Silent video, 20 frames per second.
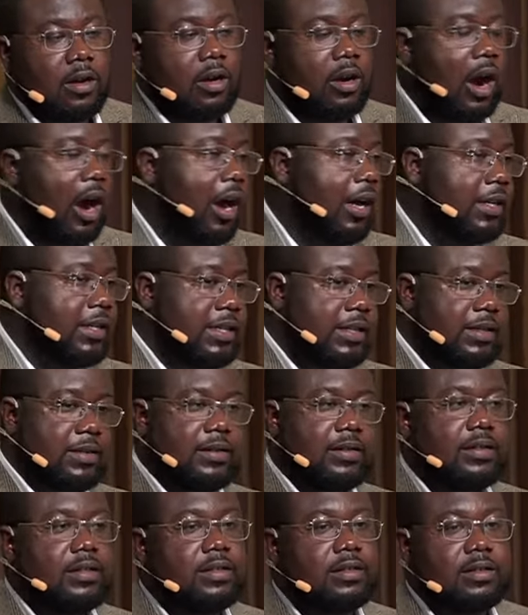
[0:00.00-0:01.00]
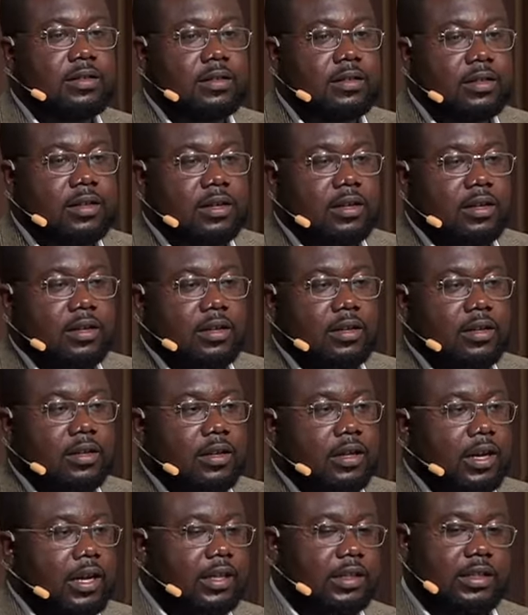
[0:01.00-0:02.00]
Guardians.
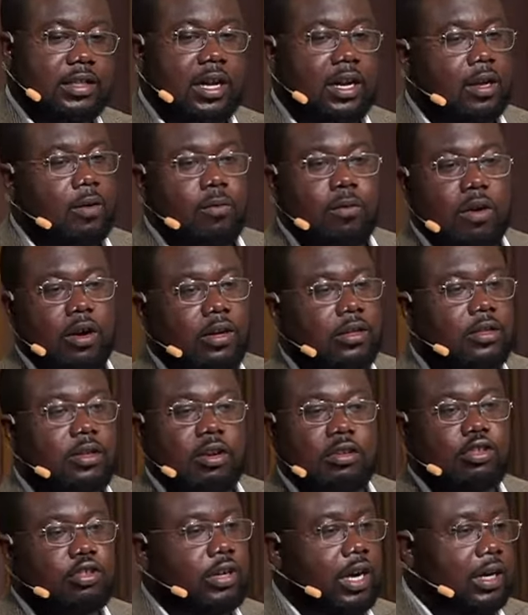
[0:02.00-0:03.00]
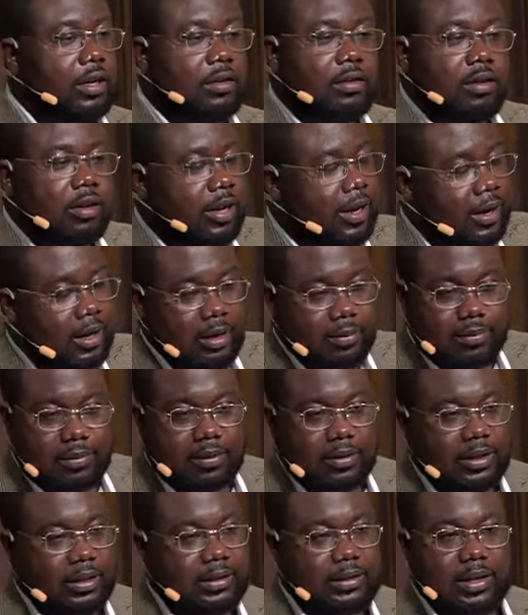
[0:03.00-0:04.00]
It's not a word. Don't try to look it
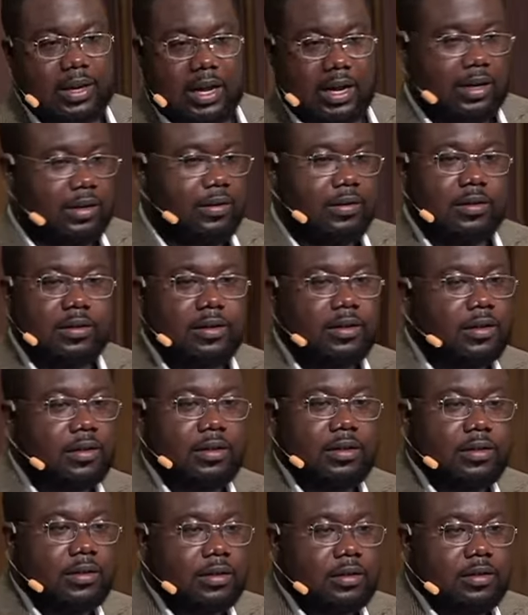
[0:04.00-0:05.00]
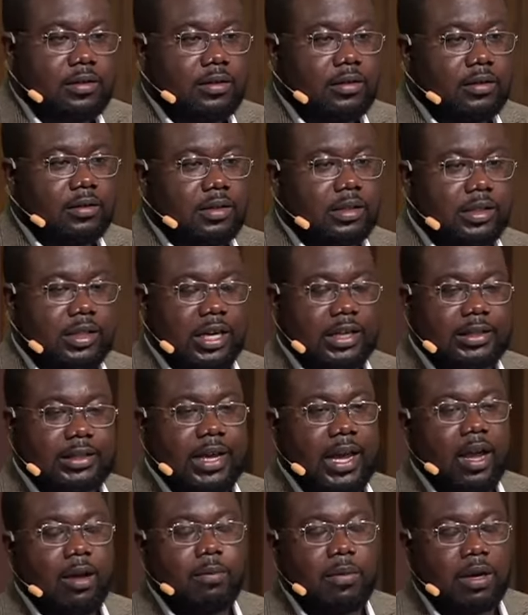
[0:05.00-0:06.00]
up. It's not. It just
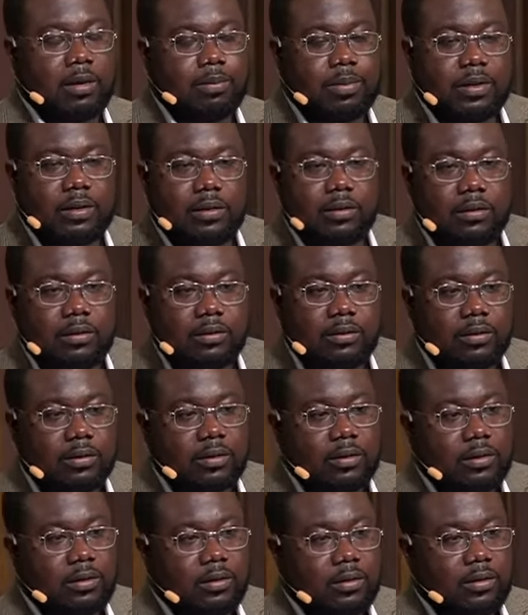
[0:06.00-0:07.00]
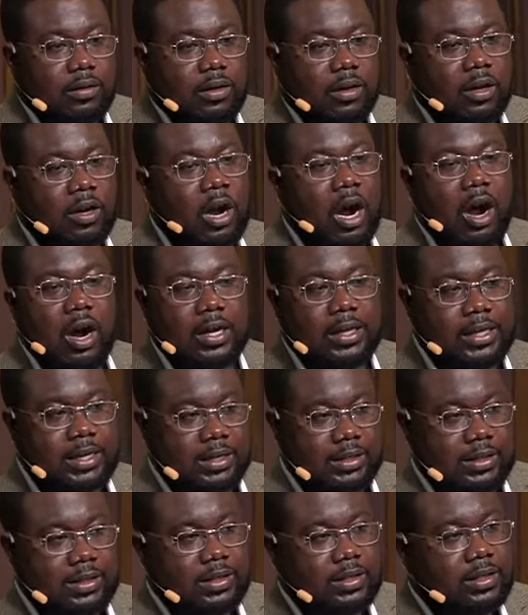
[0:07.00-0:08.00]
came up.
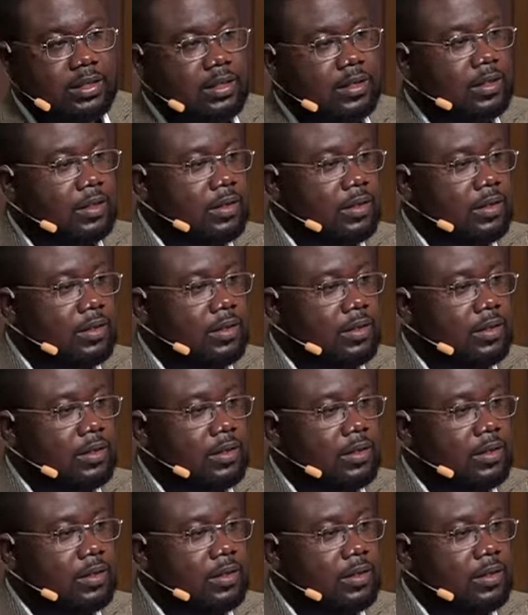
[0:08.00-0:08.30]
Guardians.